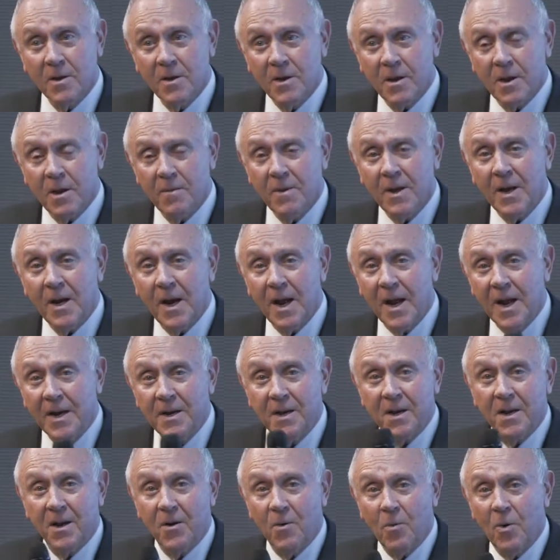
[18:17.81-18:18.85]
Give me an
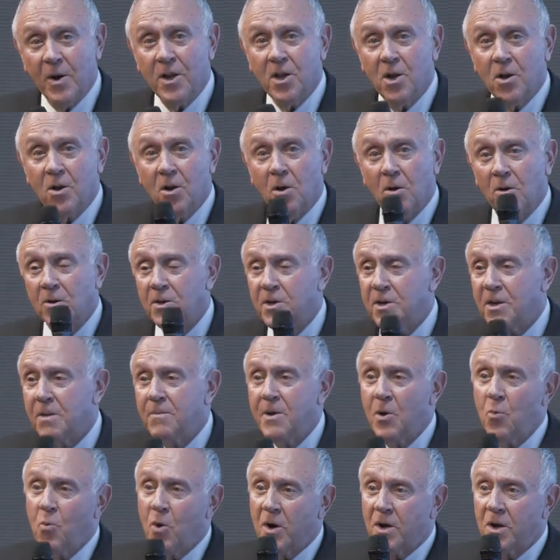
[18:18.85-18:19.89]
idea. What are your goals? Give
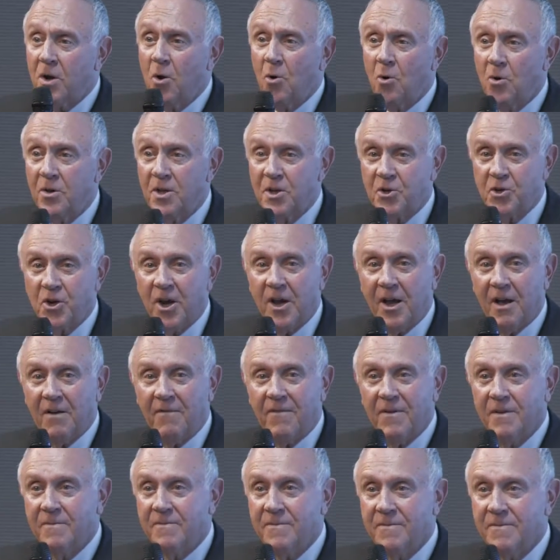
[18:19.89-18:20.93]
me one goal that you have
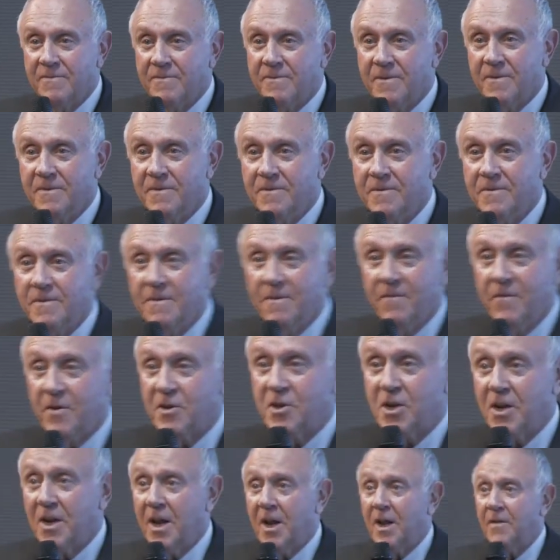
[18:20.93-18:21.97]
for
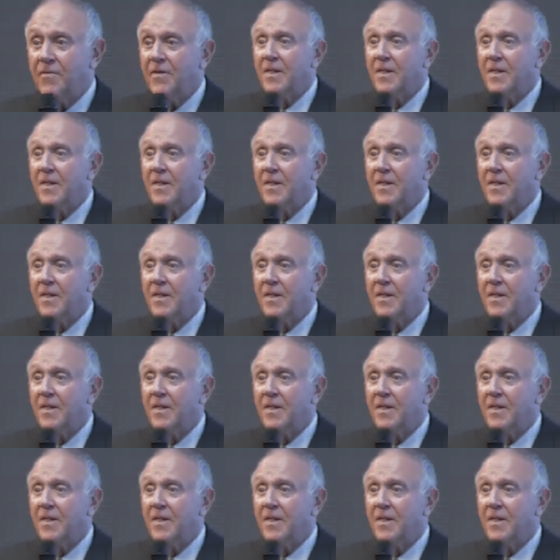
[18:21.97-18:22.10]
today.